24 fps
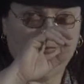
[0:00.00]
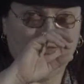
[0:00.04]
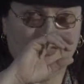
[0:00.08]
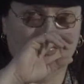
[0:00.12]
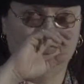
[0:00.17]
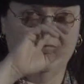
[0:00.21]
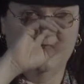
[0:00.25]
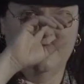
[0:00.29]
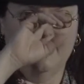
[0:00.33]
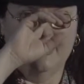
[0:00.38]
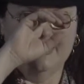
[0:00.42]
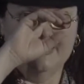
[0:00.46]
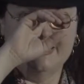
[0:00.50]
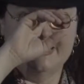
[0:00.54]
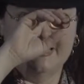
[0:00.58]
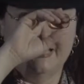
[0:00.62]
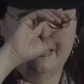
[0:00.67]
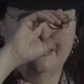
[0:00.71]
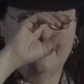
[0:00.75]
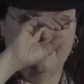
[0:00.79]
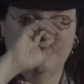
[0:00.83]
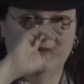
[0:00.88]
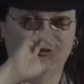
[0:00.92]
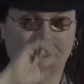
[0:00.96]
that I
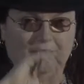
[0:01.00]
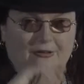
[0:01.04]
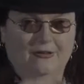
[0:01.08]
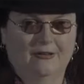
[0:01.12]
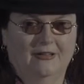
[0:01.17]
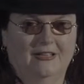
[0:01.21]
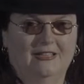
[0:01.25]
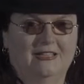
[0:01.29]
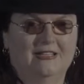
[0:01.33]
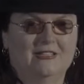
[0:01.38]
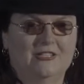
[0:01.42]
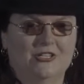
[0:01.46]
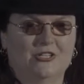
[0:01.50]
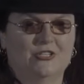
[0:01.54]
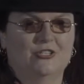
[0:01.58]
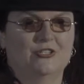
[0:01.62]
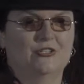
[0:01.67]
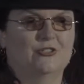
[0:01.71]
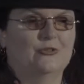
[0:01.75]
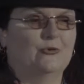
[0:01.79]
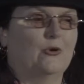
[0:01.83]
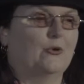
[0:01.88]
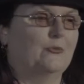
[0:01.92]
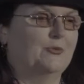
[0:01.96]
said there, in addition
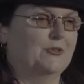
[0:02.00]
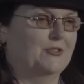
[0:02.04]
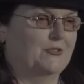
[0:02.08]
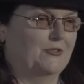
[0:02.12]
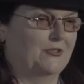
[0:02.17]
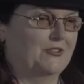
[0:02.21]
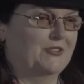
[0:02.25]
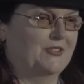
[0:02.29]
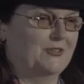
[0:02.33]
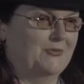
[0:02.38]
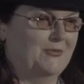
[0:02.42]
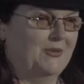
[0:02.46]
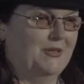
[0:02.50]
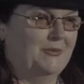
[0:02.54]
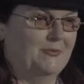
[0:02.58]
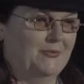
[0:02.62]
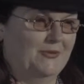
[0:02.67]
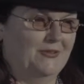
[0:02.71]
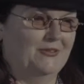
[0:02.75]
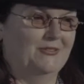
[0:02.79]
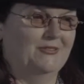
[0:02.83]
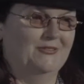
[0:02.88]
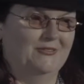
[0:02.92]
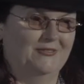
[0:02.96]
to open source is
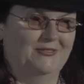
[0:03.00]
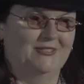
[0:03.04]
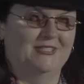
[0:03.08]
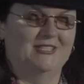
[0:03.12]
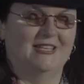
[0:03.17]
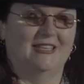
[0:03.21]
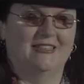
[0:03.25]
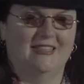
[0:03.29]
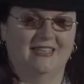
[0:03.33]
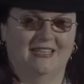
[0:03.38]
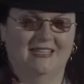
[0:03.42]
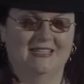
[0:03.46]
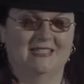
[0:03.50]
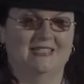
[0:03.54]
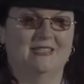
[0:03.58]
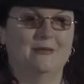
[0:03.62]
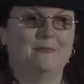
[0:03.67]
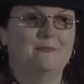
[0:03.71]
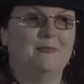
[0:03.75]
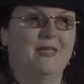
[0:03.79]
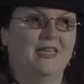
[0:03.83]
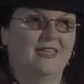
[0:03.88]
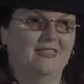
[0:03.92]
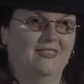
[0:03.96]
people, which I think is the
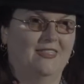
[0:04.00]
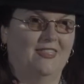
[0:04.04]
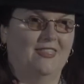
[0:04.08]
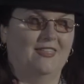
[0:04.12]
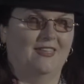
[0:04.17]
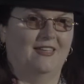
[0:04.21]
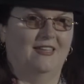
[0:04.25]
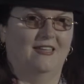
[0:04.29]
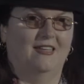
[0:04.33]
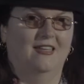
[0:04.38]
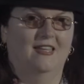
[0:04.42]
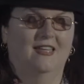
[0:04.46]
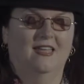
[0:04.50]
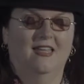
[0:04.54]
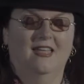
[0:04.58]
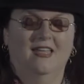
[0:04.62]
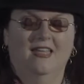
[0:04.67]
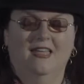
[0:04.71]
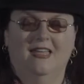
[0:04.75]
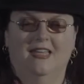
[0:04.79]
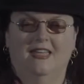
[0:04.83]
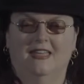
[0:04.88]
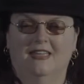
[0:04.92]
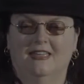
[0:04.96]
main thing,
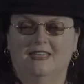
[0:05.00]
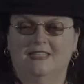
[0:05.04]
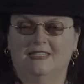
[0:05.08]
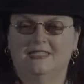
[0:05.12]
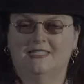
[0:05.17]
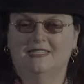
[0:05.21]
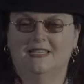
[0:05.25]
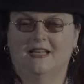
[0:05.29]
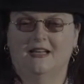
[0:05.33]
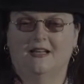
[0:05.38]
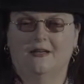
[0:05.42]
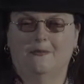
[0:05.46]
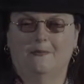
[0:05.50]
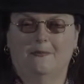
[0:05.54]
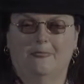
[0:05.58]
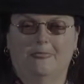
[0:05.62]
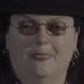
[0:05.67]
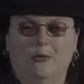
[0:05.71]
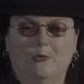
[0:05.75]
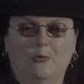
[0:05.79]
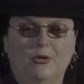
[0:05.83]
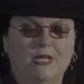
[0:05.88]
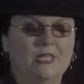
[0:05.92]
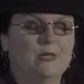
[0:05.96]
is
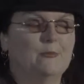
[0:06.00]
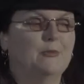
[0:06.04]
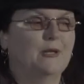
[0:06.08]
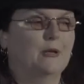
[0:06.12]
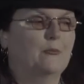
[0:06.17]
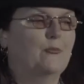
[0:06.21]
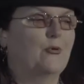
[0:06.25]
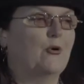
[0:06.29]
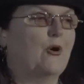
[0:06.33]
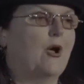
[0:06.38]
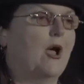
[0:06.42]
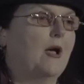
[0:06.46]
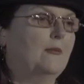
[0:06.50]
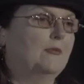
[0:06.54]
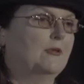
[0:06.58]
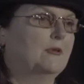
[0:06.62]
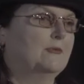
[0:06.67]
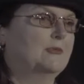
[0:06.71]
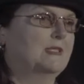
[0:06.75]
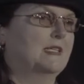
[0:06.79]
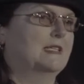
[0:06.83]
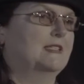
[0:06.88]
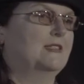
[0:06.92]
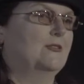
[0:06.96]
one of the big
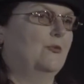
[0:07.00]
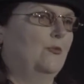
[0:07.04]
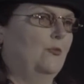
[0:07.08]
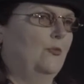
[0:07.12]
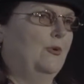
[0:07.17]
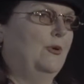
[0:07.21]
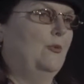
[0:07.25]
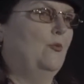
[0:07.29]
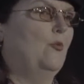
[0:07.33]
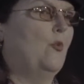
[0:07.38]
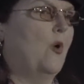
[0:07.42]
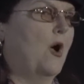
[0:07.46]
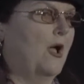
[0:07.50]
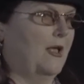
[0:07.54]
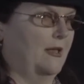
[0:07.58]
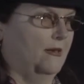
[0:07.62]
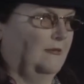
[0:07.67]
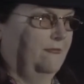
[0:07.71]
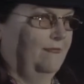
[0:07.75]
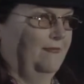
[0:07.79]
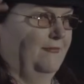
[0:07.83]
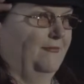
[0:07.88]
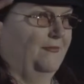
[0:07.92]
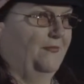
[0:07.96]
problems is that we
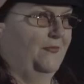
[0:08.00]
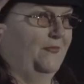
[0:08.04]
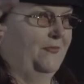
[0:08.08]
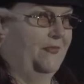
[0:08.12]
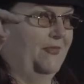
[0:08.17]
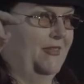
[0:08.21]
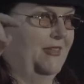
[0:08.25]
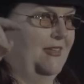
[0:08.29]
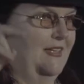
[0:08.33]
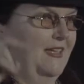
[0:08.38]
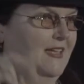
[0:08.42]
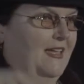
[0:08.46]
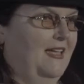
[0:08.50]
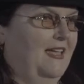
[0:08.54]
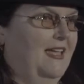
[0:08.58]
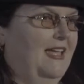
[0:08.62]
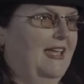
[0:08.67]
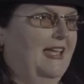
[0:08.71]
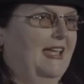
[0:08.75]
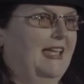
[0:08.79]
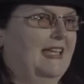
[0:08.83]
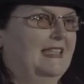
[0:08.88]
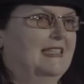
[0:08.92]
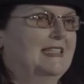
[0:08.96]
won,
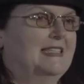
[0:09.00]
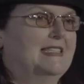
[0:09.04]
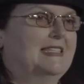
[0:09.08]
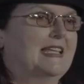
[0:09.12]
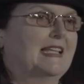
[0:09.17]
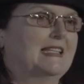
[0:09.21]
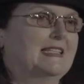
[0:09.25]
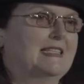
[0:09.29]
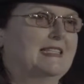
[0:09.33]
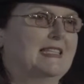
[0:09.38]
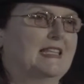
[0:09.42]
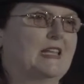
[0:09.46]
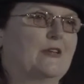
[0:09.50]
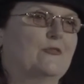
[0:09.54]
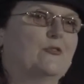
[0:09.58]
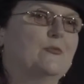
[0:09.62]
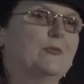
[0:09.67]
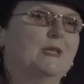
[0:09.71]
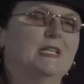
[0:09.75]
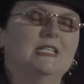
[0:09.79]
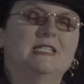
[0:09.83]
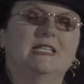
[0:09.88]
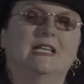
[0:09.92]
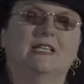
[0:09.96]
in the sense that
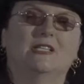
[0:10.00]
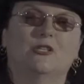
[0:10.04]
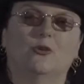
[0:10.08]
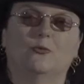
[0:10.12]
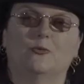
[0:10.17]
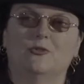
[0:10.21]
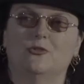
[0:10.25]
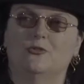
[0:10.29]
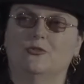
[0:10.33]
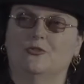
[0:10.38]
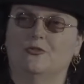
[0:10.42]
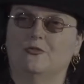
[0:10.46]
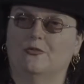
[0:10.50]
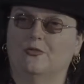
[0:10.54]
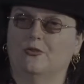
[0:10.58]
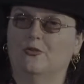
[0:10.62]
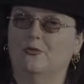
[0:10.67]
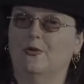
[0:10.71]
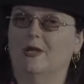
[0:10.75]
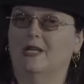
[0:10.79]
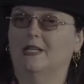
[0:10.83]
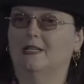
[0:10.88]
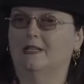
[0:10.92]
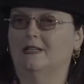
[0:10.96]
everybody takes open source for
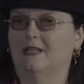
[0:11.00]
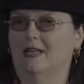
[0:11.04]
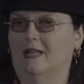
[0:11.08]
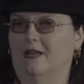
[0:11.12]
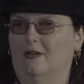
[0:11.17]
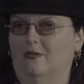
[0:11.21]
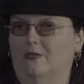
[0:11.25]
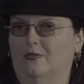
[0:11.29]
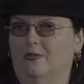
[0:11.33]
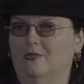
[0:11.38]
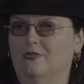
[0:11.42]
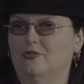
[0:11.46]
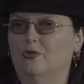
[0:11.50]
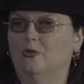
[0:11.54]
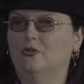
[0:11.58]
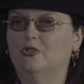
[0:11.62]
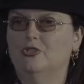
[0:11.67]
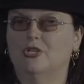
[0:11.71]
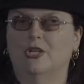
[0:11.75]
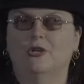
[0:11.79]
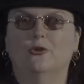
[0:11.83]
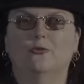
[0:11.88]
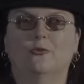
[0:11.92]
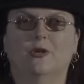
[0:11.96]
granted now. There's whole
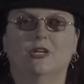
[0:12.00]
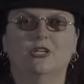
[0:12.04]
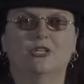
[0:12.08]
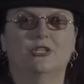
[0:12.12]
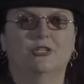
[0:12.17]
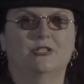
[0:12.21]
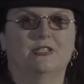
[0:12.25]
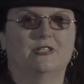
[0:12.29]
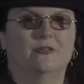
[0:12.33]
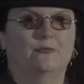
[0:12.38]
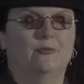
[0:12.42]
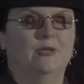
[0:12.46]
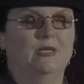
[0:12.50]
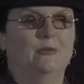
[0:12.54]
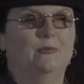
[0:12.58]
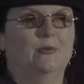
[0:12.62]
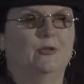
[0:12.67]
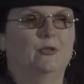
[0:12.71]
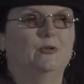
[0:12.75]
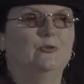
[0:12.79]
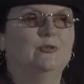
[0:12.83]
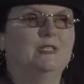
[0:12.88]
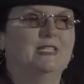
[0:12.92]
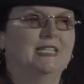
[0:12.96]
generations of
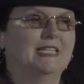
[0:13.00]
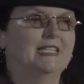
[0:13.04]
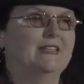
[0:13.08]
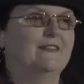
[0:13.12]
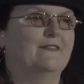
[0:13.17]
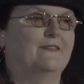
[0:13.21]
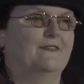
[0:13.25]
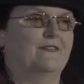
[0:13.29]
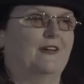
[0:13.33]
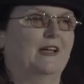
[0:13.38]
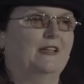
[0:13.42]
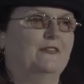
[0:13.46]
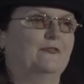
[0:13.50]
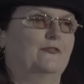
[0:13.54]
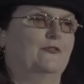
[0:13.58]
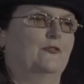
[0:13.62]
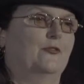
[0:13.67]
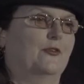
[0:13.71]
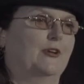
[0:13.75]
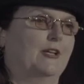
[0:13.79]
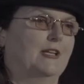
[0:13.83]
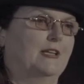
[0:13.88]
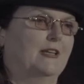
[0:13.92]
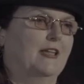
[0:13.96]
people who didn't fight
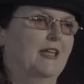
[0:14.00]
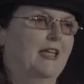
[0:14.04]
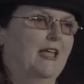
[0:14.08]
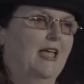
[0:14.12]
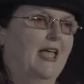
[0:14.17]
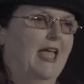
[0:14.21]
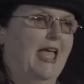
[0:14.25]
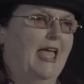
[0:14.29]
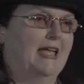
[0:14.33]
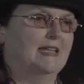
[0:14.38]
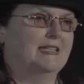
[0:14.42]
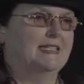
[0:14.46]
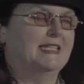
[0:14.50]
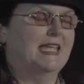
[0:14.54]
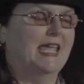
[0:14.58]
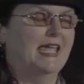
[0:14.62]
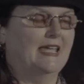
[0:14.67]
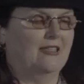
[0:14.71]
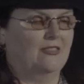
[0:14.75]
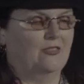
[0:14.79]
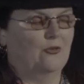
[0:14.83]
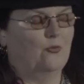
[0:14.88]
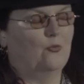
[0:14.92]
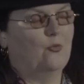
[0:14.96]
for it and
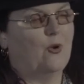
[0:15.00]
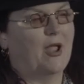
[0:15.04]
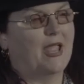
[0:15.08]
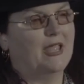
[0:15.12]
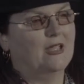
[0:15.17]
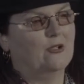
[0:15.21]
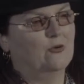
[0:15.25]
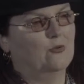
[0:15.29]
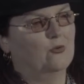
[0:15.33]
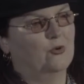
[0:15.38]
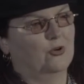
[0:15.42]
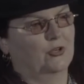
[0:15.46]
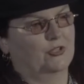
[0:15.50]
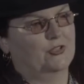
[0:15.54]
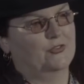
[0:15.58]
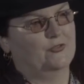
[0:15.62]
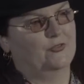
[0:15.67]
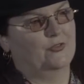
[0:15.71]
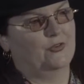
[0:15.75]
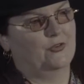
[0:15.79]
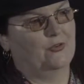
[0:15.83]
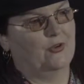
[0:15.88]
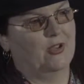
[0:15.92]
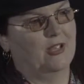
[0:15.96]
take the way it works
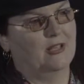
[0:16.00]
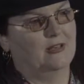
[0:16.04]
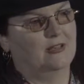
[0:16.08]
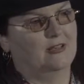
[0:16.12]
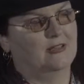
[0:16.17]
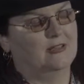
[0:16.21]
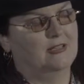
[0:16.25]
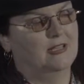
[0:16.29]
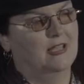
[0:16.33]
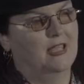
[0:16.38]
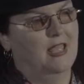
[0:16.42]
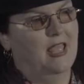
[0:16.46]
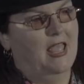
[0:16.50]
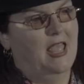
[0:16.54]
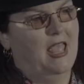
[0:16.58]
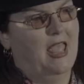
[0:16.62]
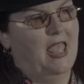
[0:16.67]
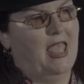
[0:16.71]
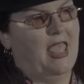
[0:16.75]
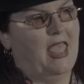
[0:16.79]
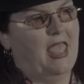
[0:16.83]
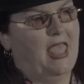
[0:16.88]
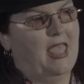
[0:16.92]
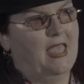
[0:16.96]
for granted.
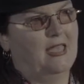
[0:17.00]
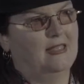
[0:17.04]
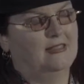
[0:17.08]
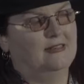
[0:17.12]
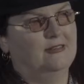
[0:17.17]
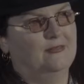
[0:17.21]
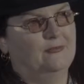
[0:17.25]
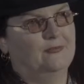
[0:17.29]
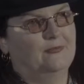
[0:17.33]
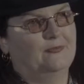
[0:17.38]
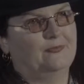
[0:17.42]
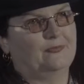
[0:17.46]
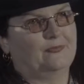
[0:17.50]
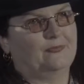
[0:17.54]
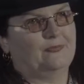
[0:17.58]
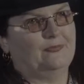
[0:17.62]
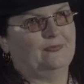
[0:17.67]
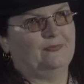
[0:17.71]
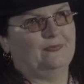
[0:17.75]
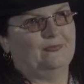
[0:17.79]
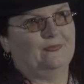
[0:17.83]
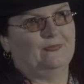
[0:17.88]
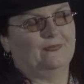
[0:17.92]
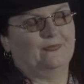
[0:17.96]
And
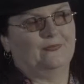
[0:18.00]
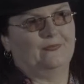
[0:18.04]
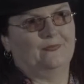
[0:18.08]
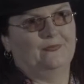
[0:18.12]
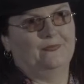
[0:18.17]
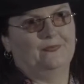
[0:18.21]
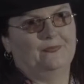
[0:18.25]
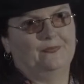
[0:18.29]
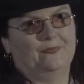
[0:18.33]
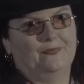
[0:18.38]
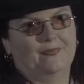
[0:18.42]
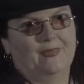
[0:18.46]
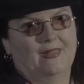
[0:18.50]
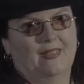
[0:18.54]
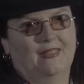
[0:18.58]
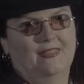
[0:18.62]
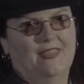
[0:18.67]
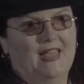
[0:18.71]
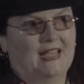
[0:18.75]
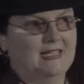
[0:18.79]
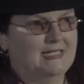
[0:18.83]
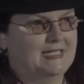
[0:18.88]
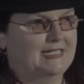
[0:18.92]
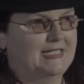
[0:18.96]

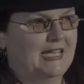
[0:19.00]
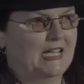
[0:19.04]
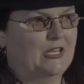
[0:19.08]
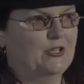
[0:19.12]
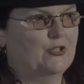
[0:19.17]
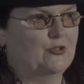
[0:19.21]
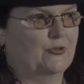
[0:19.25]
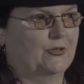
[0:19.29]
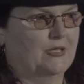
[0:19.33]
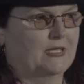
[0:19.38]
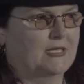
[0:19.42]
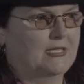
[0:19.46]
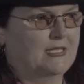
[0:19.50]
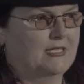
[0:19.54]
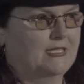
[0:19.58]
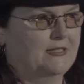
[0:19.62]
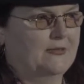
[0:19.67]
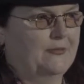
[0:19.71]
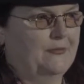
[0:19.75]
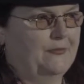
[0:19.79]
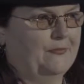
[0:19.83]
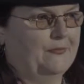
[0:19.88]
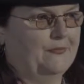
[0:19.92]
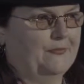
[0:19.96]
that's dangerous.
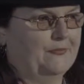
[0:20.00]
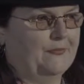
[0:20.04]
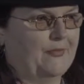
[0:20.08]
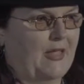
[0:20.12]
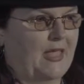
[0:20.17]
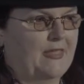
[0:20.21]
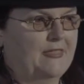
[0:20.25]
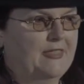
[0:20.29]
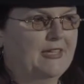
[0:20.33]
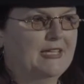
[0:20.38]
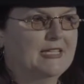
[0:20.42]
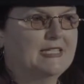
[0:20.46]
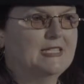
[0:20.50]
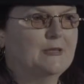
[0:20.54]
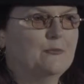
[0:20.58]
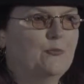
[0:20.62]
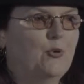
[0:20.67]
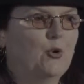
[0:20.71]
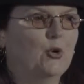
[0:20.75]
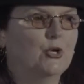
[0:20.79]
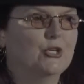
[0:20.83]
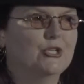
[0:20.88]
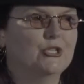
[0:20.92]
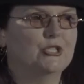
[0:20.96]
I think it's
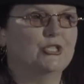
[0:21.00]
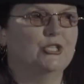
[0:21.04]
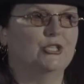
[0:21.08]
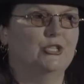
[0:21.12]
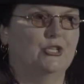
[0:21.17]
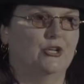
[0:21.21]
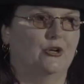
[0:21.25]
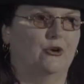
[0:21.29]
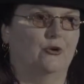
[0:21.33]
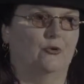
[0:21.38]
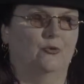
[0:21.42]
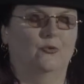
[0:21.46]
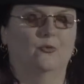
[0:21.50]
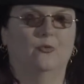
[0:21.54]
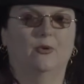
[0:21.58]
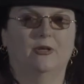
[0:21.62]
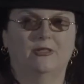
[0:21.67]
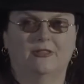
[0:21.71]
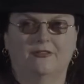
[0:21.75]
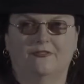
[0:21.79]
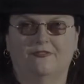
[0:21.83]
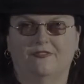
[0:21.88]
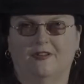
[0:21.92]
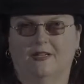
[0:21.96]
important to know
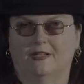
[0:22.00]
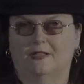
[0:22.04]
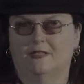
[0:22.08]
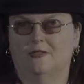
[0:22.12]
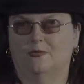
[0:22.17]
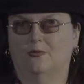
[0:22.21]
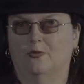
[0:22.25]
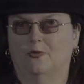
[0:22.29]
what the fights